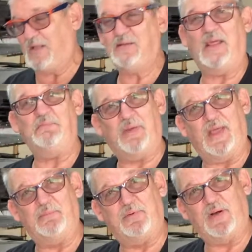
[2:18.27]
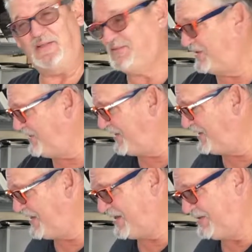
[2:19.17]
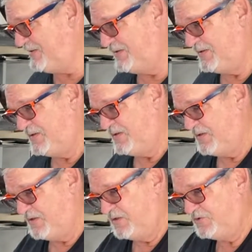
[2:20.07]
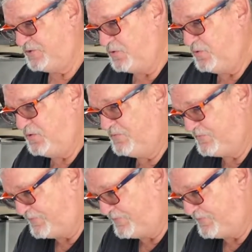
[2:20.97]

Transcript: that bad priced. I think I got two